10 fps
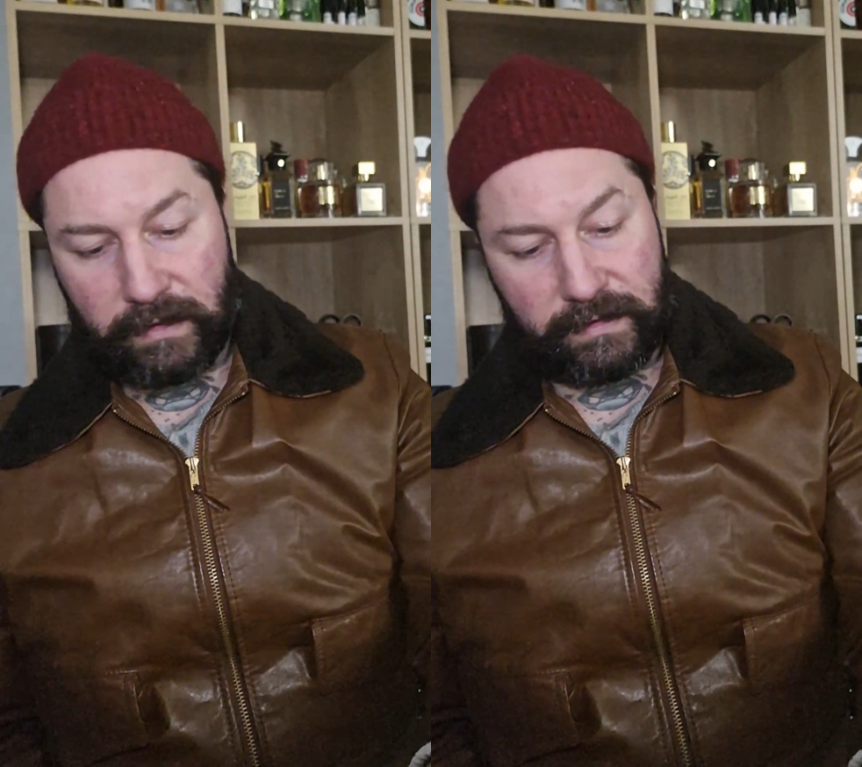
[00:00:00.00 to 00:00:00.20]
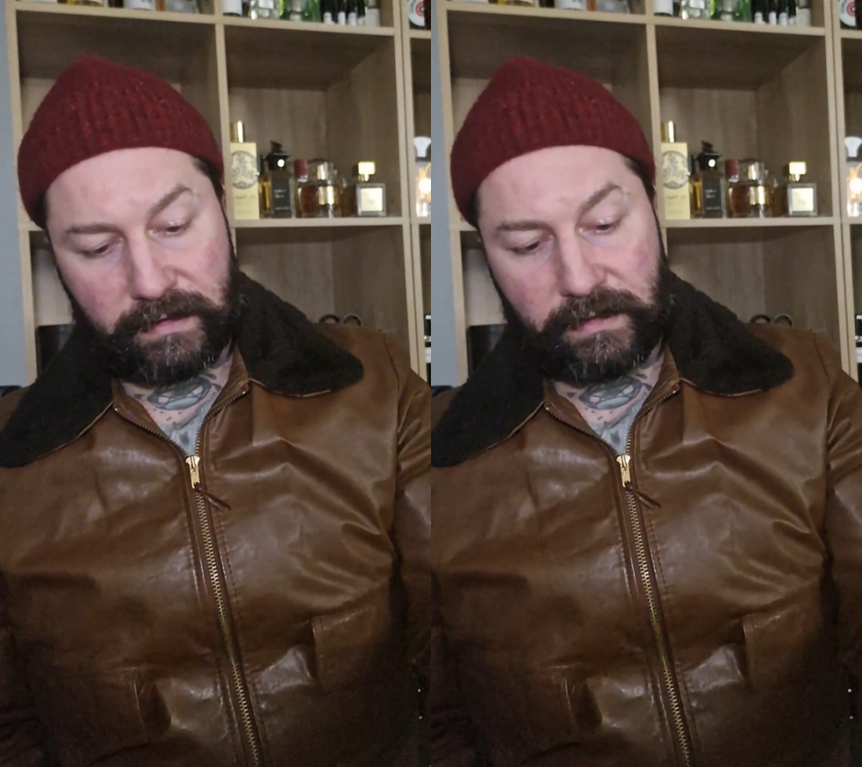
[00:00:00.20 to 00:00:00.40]

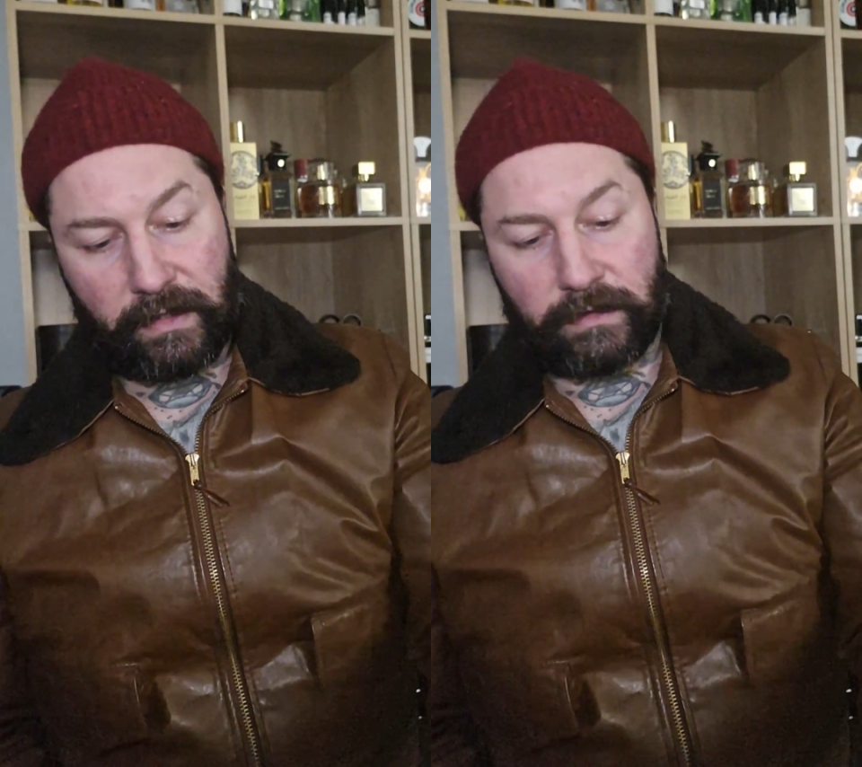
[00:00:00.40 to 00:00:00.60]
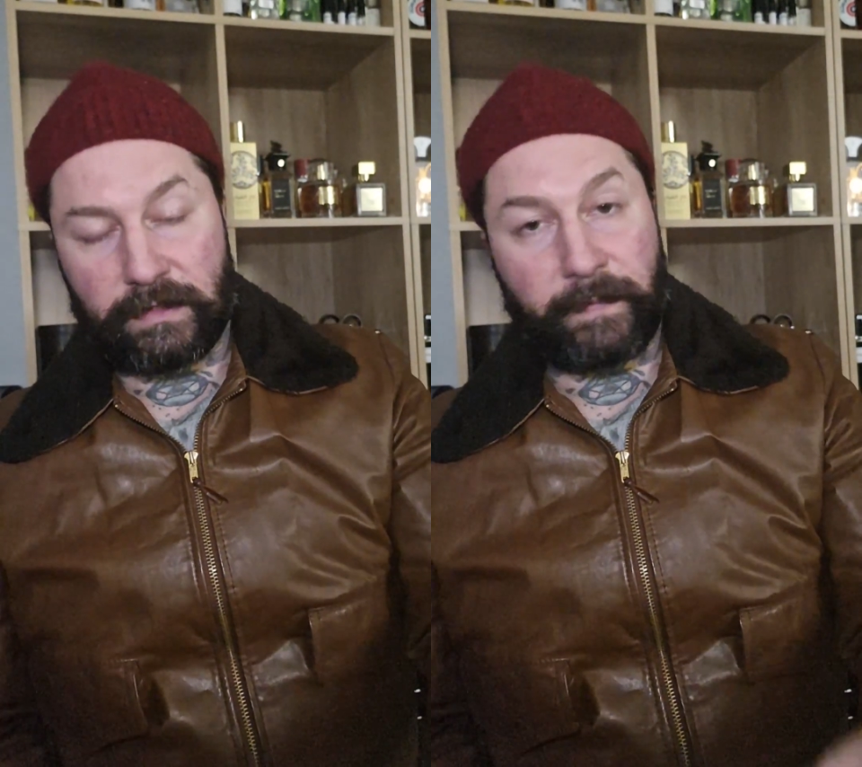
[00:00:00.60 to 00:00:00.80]
as I
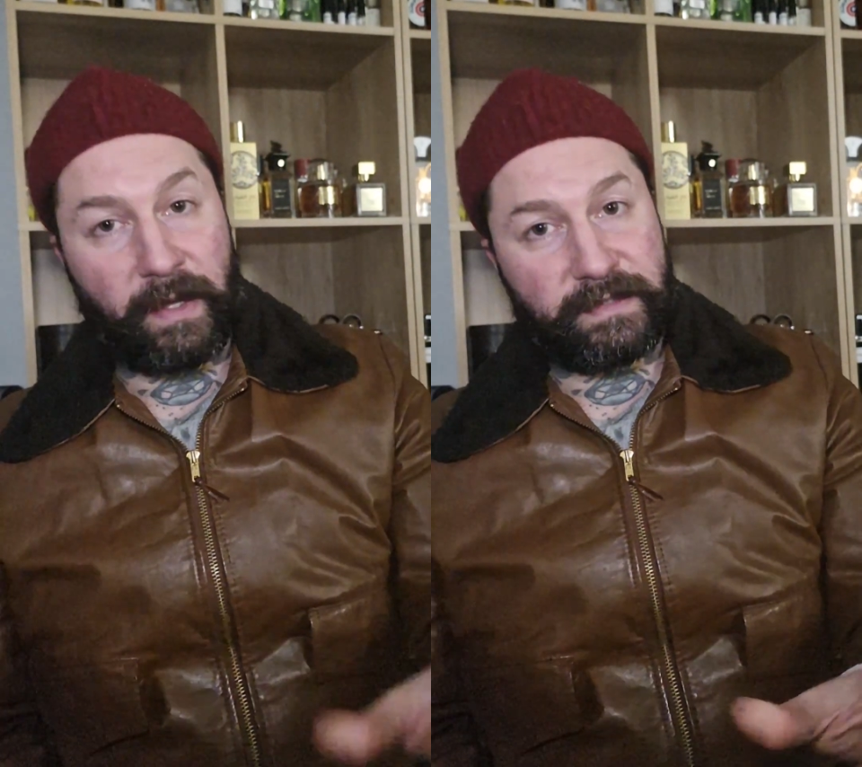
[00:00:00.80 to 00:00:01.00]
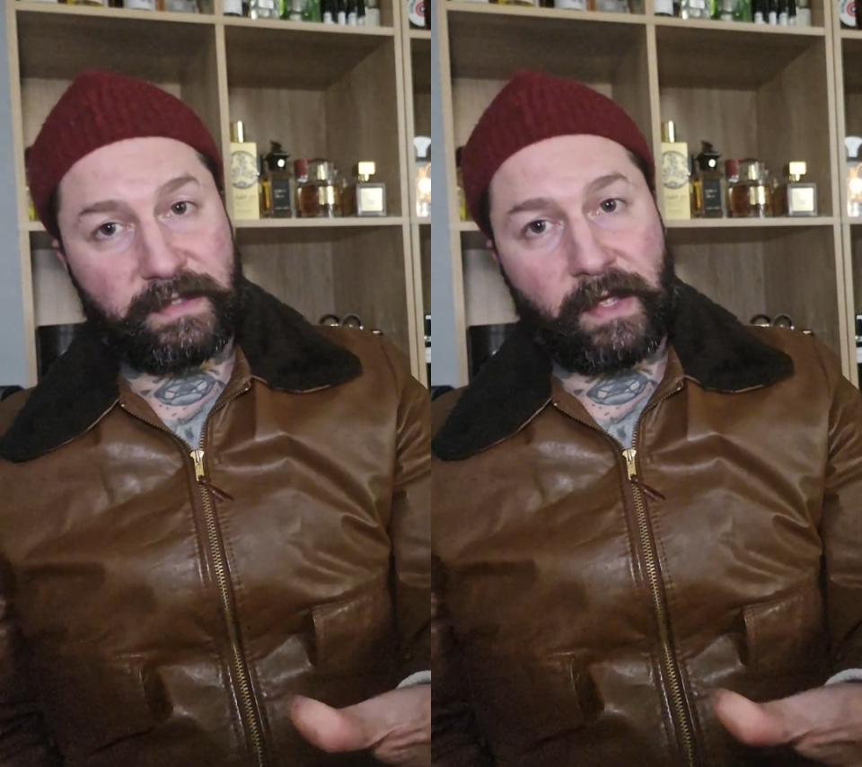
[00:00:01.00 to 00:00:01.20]
said,
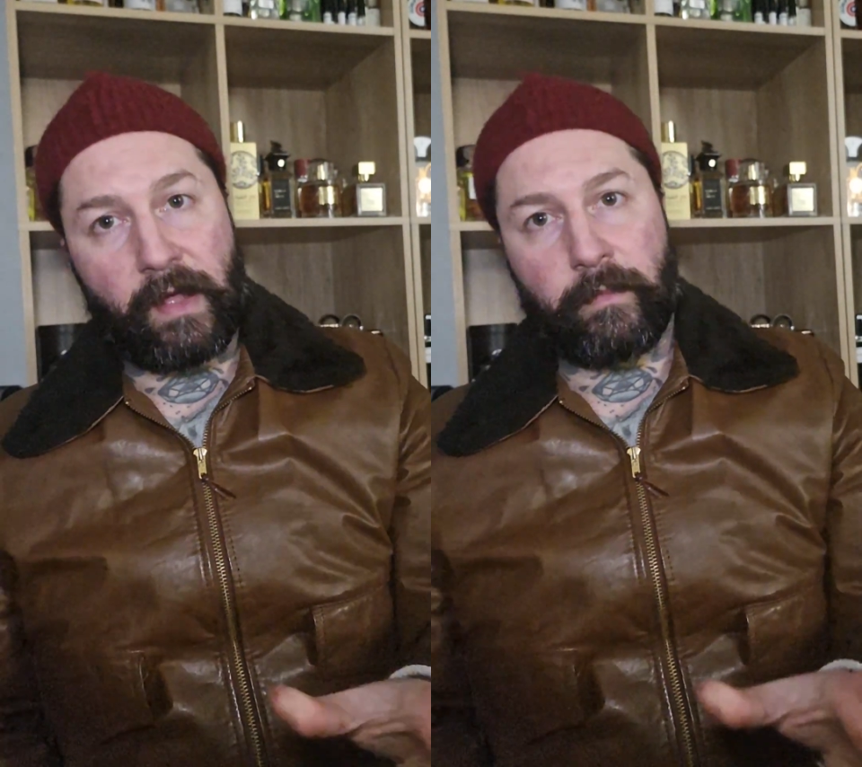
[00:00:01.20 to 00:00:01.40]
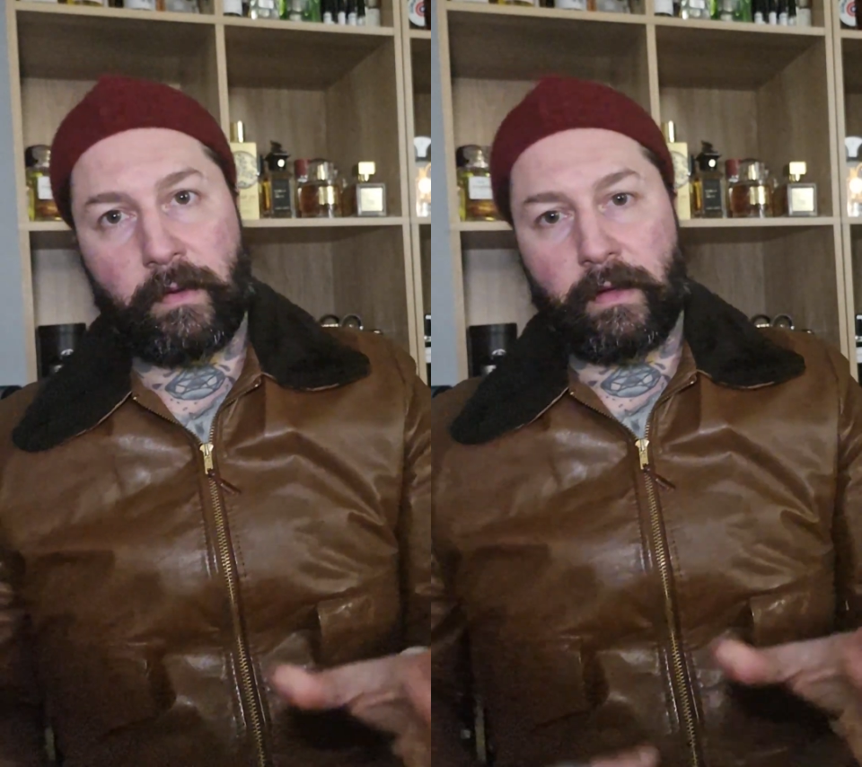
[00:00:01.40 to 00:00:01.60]
spicy
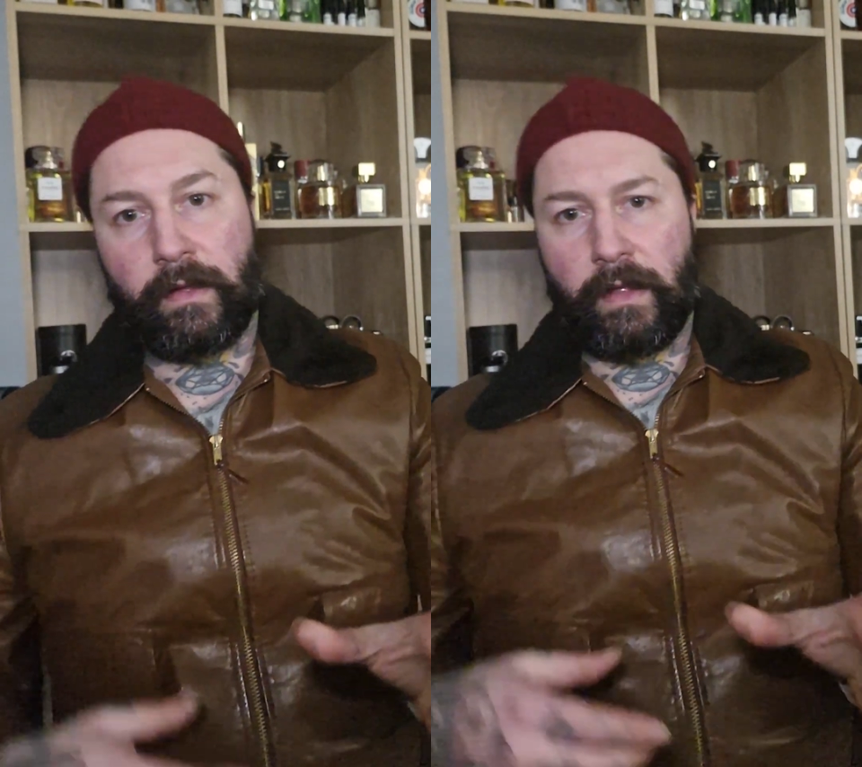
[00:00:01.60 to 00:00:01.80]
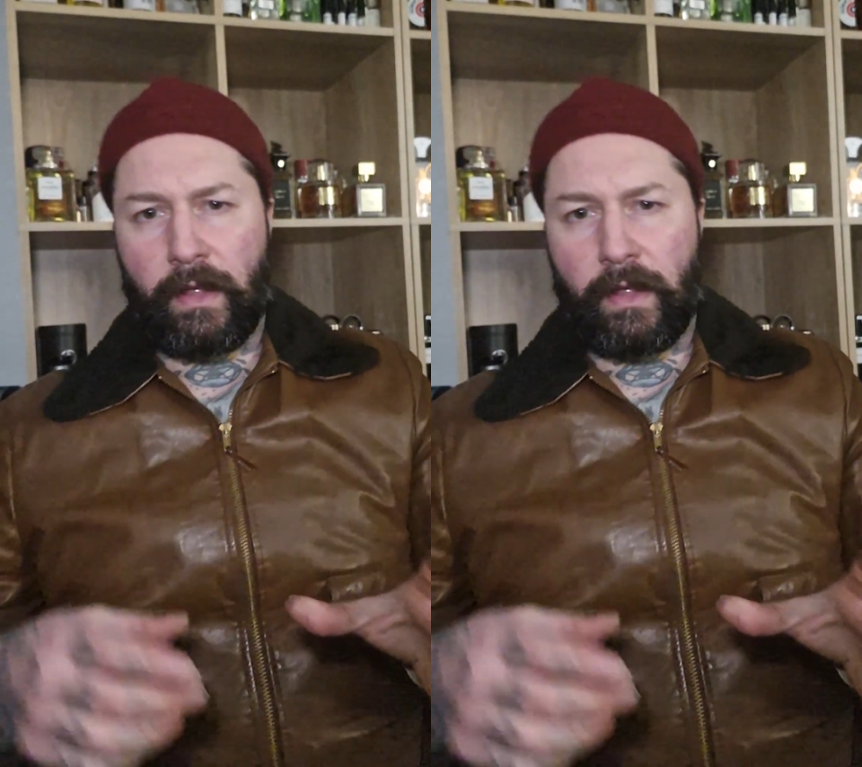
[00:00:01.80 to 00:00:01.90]
amber,